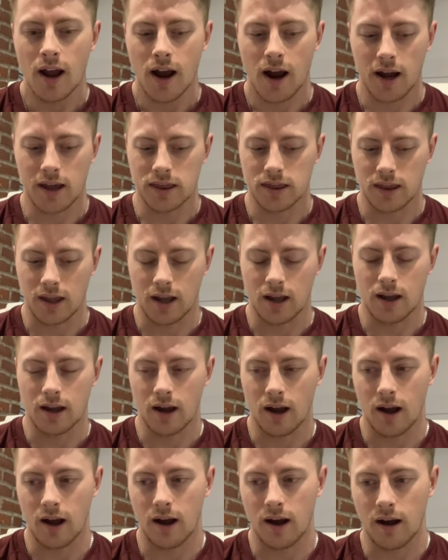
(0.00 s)
I think,
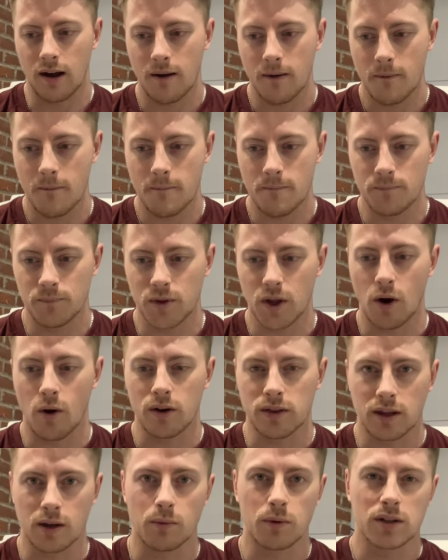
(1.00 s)
uh, you know, I
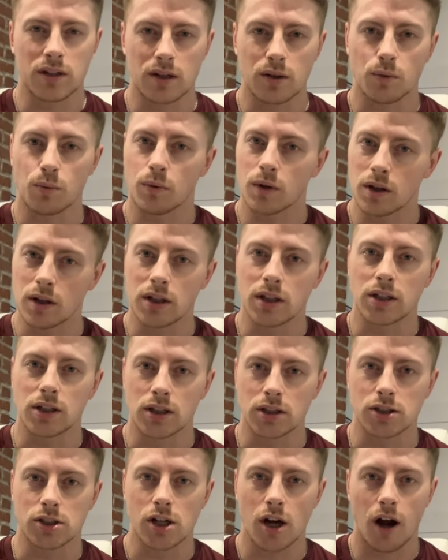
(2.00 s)
think we did a really
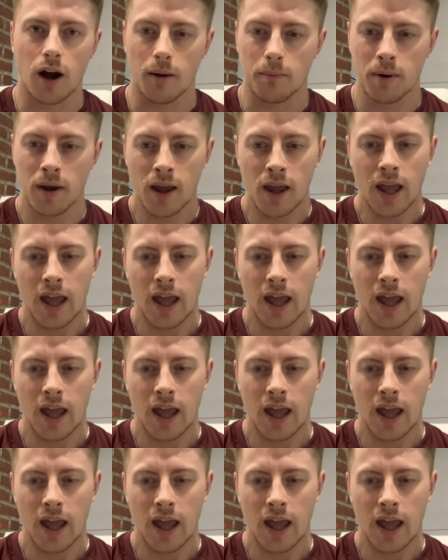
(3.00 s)
good job.